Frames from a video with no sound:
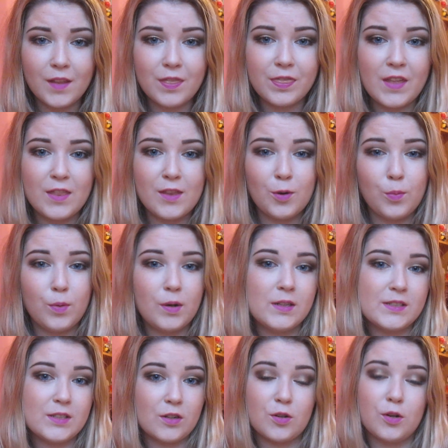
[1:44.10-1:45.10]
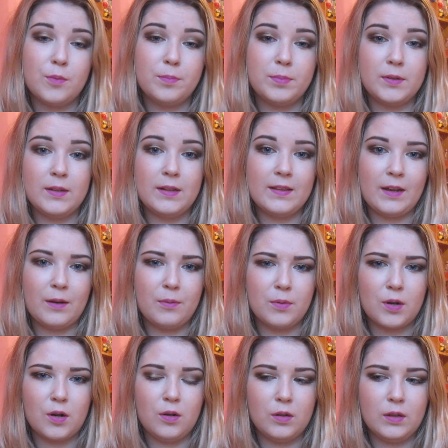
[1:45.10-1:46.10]
Then there was a couple that were
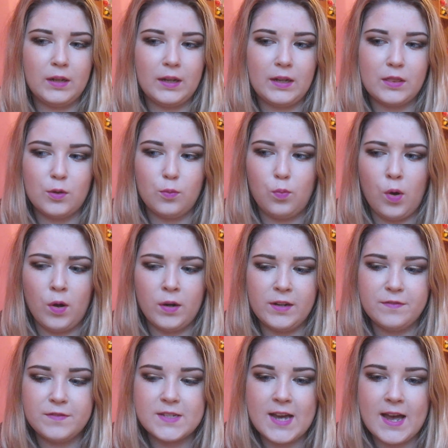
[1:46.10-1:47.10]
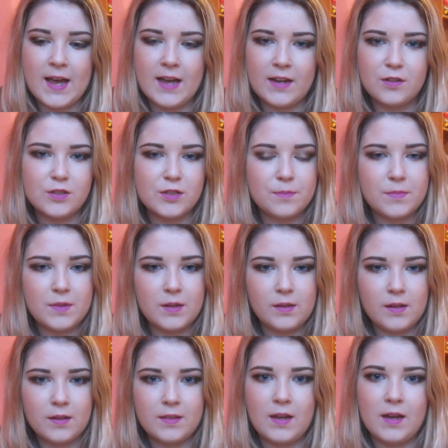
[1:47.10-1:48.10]
called like the what if tag or something
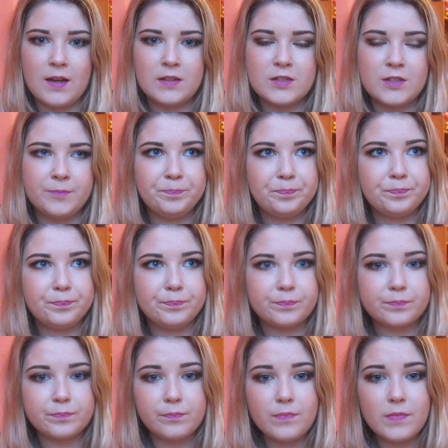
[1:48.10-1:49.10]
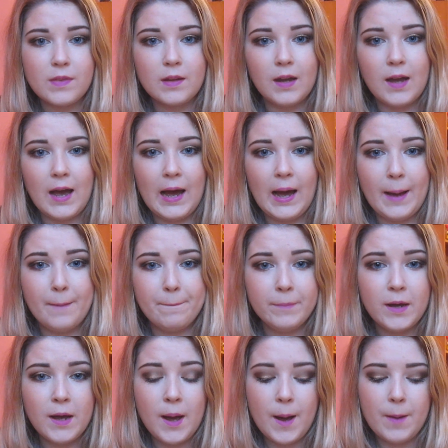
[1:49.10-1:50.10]
like that.
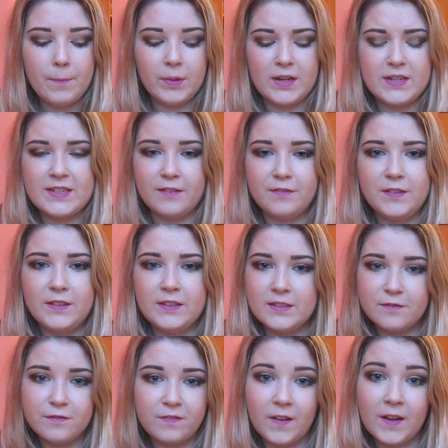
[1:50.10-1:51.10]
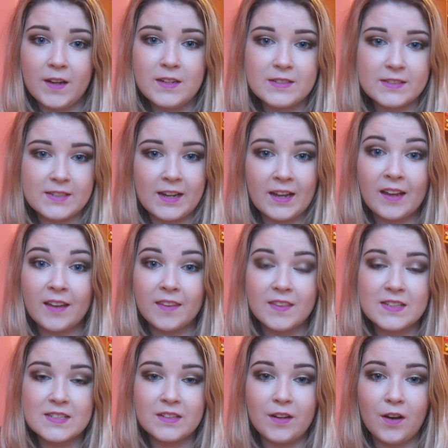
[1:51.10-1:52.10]
But I definitely didn't find a tag
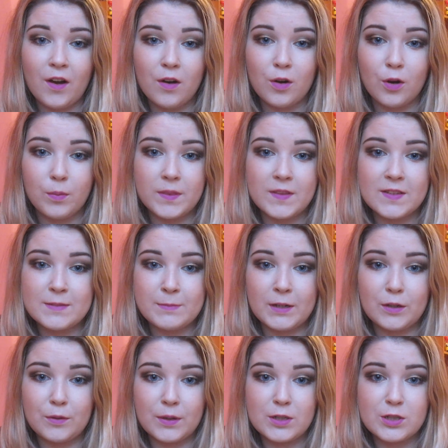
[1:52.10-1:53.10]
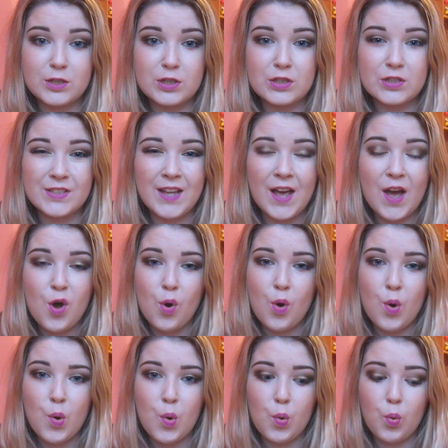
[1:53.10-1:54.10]
this long or with this many questions
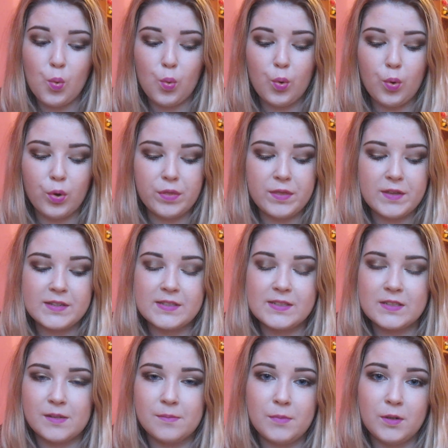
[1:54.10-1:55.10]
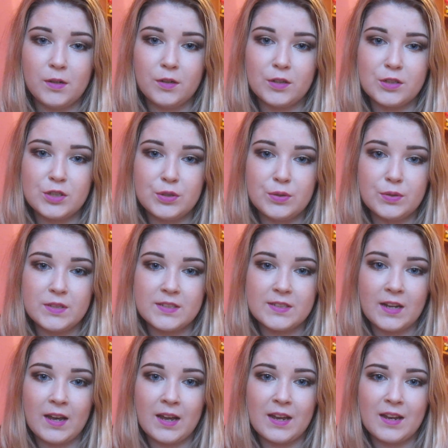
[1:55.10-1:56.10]
or this similar to this
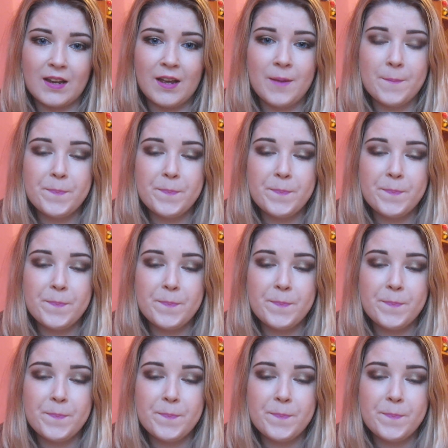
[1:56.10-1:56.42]
tag.